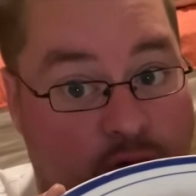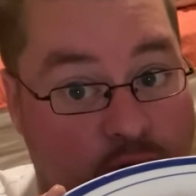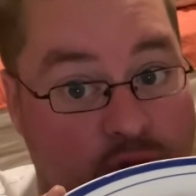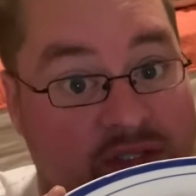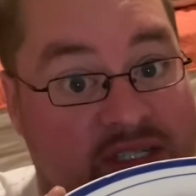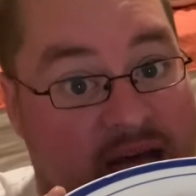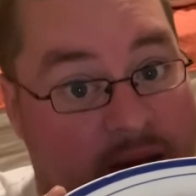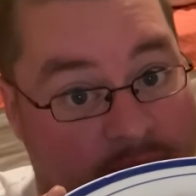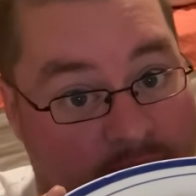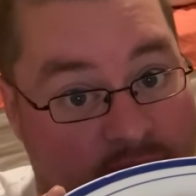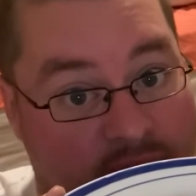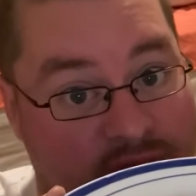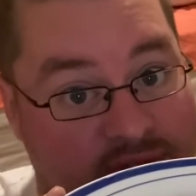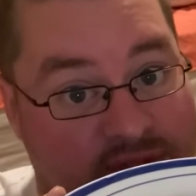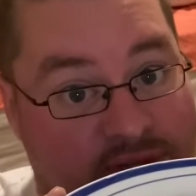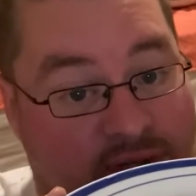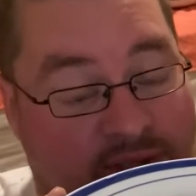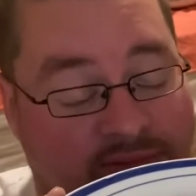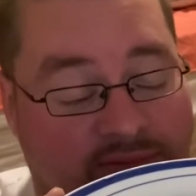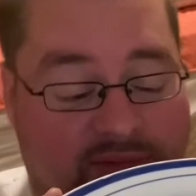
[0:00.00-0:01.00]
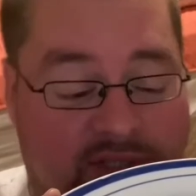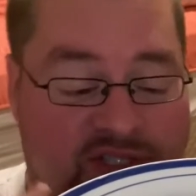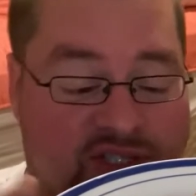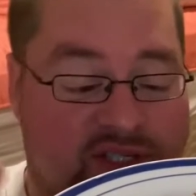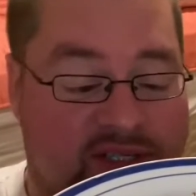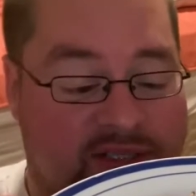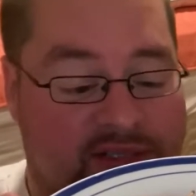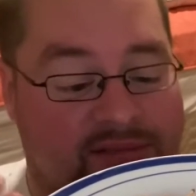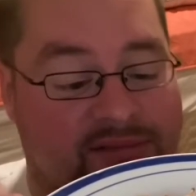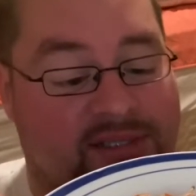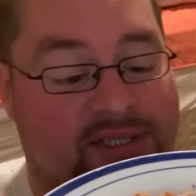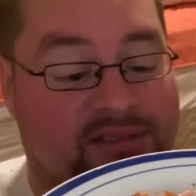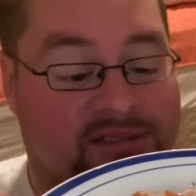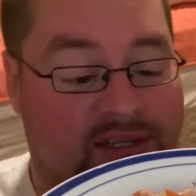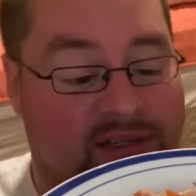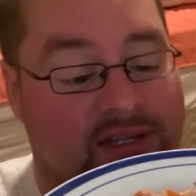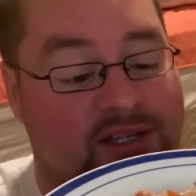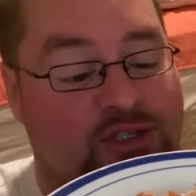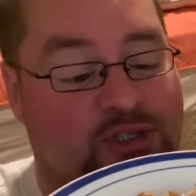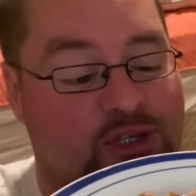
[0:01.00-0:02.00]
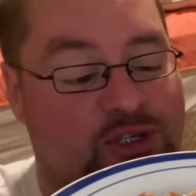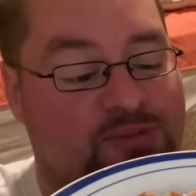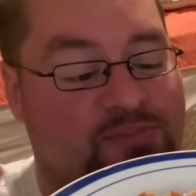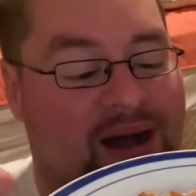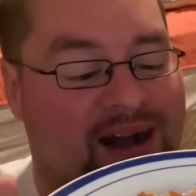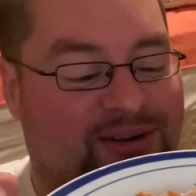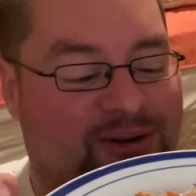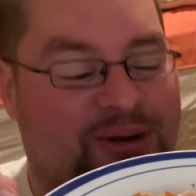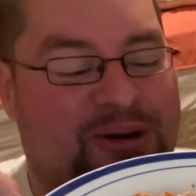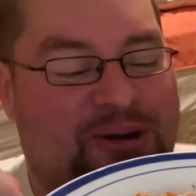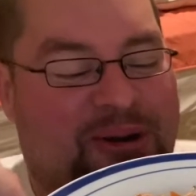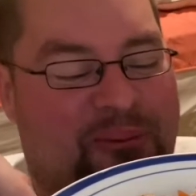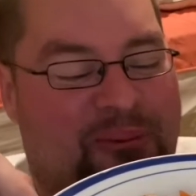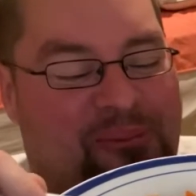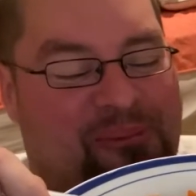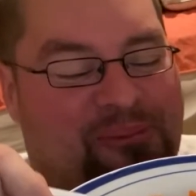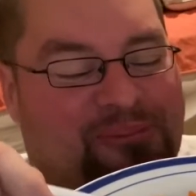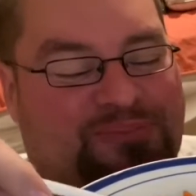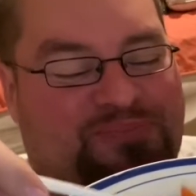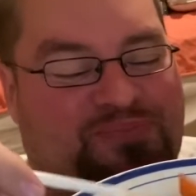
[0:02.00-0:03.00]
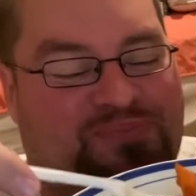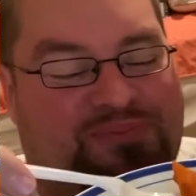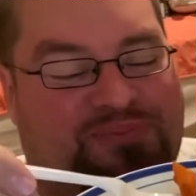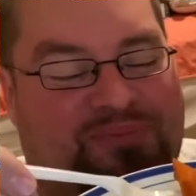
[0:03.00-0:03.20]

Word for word: Sabroso, which is the delicious mangú. a